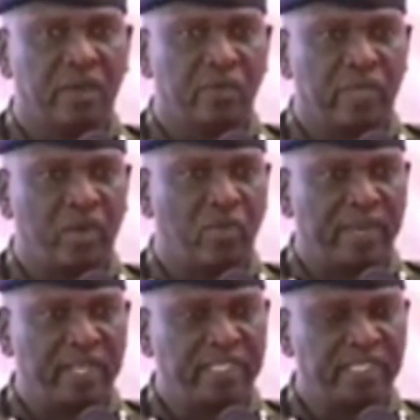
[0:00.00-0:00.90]
We are
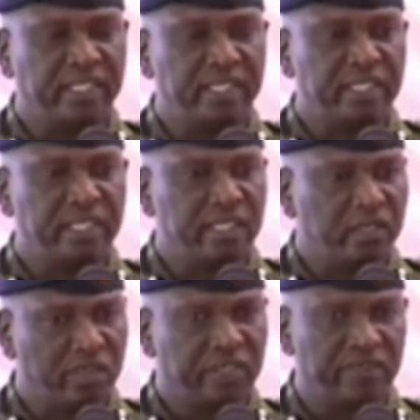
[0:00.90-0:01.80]
operating in
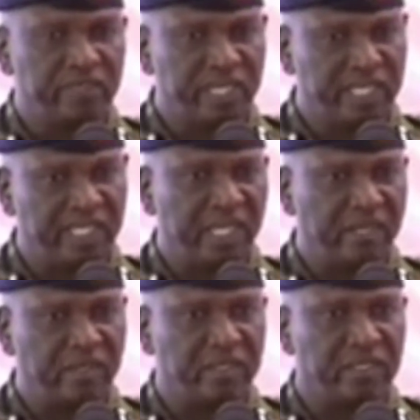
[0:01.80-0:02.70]
North Rift right now,
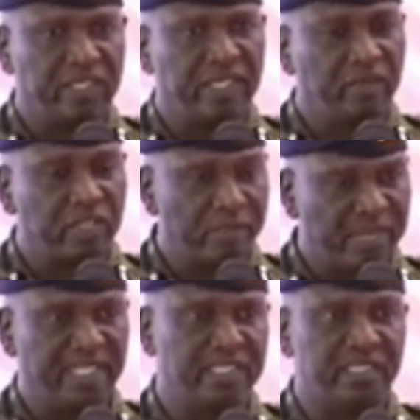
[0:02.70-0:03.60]
dealing with
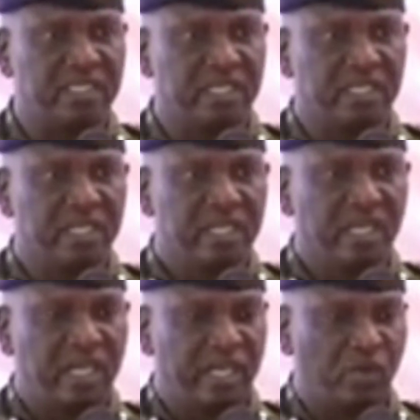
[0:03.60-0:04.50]
bandits.
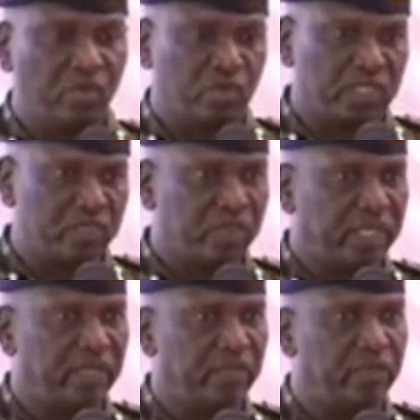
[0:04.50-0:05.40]
And I want to assure
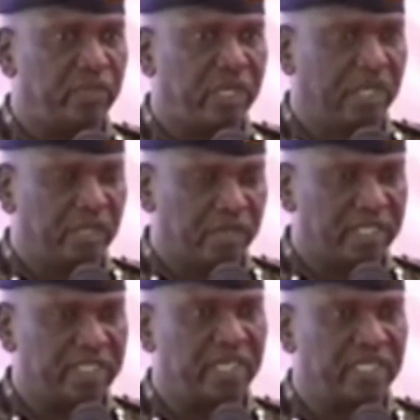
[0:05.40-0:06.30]
you, uh, Your
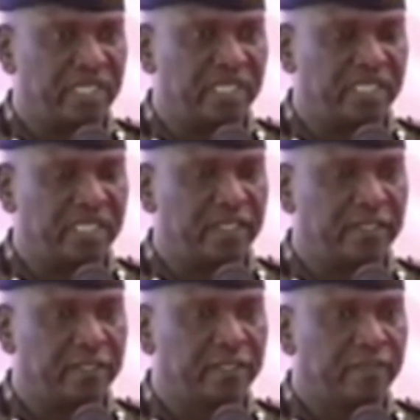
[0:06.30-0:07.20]
Excellency, that uh,
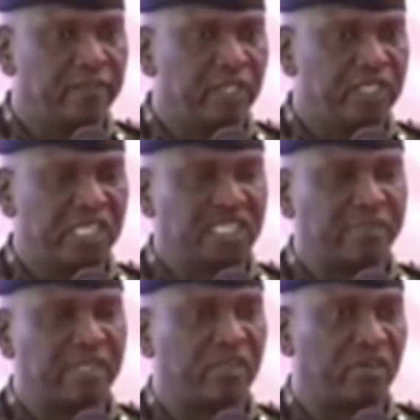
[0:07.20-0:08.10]
it's just a
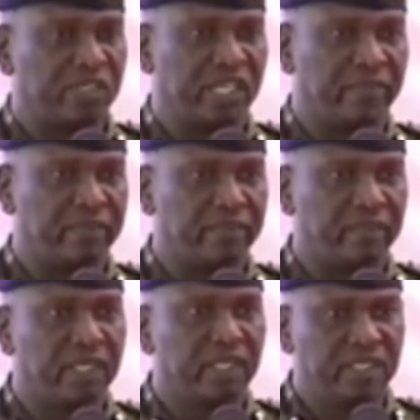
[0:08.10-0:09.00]
matter of time.
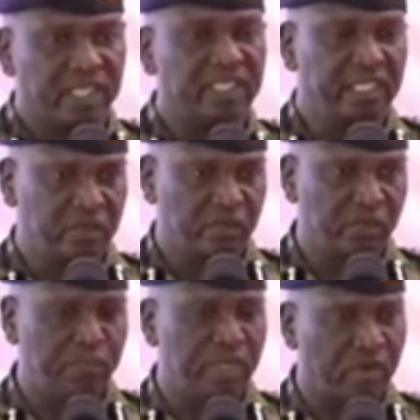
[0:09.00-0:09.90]
That area will
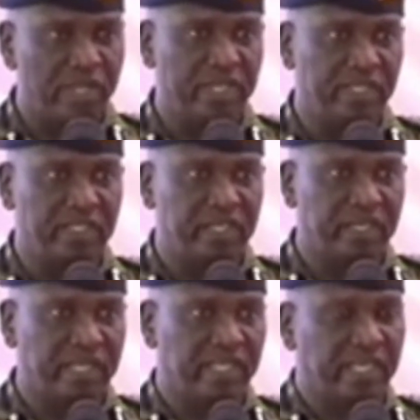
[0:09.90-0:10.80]
be quiet
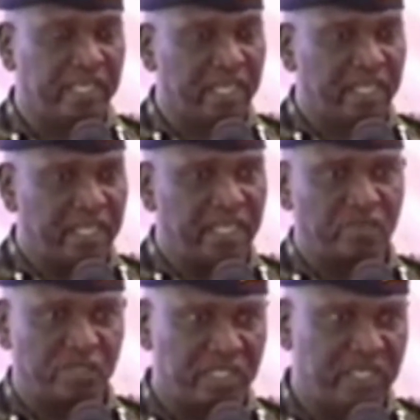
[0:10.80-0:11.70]
like any other areas
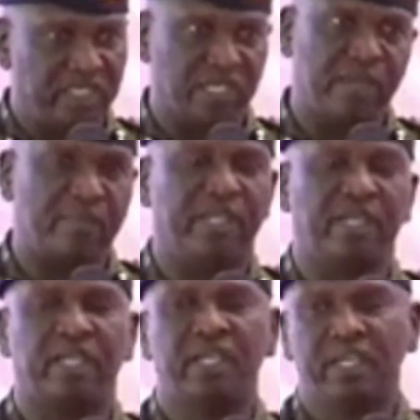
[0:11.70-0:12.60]
within this republic.